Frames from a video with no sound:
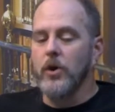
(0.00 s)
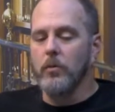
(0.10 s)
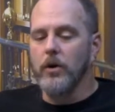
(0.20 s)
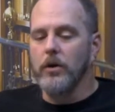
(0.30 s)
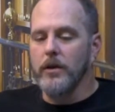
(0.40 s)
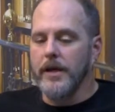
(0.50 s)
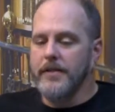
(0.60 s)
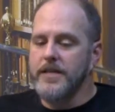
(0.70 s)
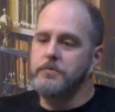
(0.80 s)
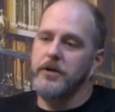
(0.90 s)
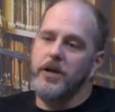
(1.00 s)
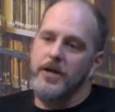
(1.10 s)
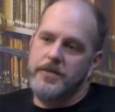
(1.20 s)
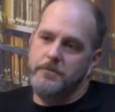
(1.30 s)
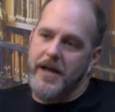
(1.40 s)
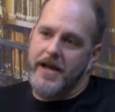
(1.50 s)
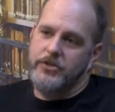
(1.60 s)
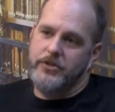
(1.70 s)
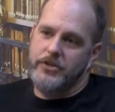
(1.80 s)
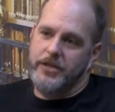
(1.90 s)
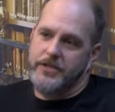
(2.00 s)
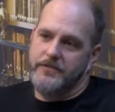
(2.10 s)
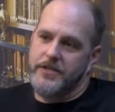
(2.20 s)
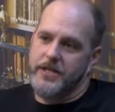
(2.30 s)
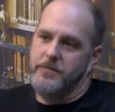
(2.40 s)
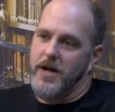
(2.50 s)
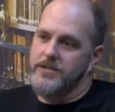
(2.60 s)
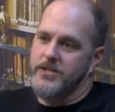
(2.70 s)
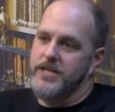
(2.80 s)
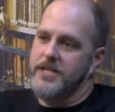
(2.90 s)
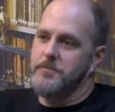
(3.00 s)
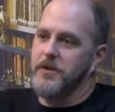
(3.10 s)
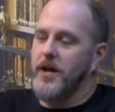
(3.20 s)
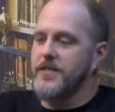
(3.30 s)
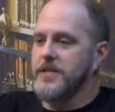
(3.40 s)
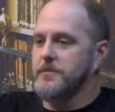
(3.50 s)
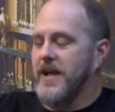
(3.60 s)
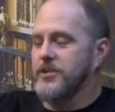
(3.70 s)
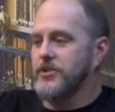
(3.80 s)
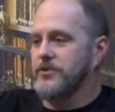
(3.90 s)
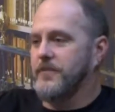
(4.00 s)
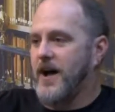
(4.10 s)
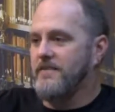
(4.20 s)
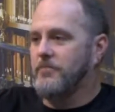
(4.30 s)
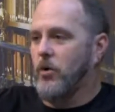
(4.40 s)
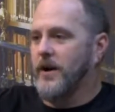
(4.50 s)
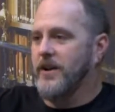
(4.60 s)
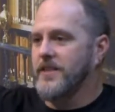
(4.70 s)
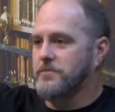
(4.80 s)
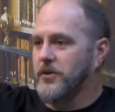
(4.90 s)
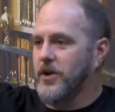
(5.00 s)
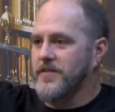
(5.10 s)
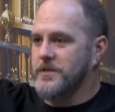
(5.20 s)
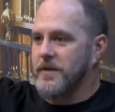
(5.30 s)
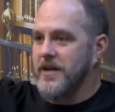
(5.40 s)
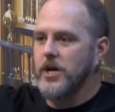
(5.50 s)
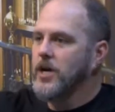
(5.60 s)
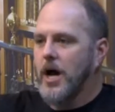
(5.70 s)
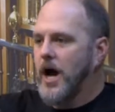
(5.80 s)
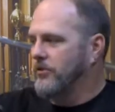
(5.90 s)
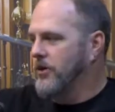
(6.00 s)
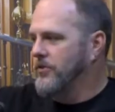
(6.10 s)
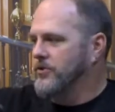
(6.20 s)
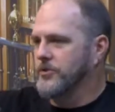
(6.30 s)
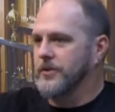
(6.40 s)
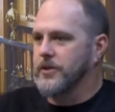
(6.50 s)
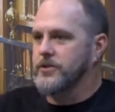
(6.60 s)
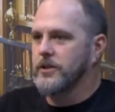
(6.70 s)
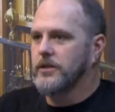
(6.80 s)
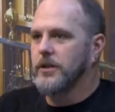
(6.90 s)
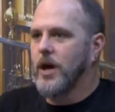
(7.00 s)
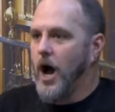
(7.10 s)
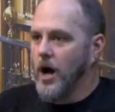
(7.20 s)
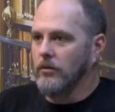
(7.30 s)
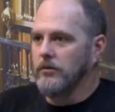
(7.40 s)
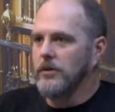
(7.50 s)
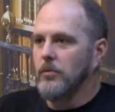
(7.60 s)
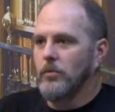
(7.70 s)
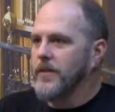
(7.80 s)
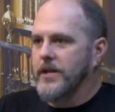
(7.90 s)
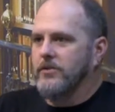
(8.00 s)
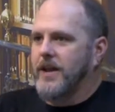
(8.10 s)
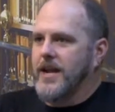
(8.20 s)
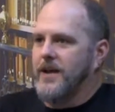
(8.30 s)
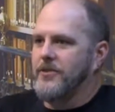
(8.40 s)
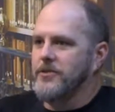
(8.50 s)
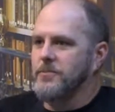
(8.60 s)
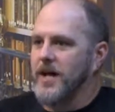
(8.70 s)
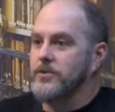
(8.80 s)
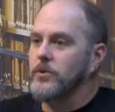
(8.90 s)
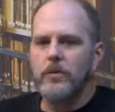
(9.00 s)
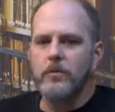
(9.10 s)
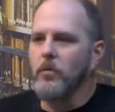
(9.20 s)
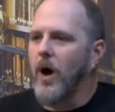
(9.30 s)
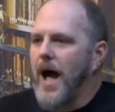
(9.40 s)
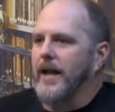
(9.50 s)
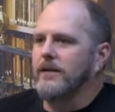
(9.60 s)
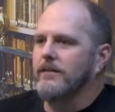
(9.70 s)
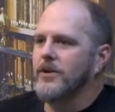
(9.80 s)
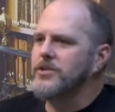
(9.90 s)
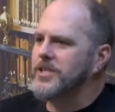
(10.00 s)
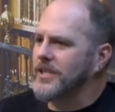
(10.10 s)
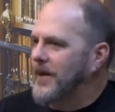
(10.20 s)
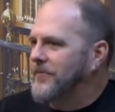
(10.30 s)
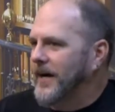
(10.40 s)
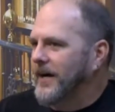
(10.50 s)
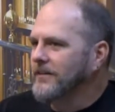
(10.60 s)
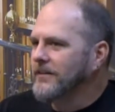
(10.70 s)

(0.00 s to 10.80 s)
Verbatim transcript: Well, in this book on this page, there's a list of six mods, and in this ah. book on this ah. page, there's five more, and in this book on this page, I don't own those two books. Oh, well then you can't have those mods. Why? They're still out there.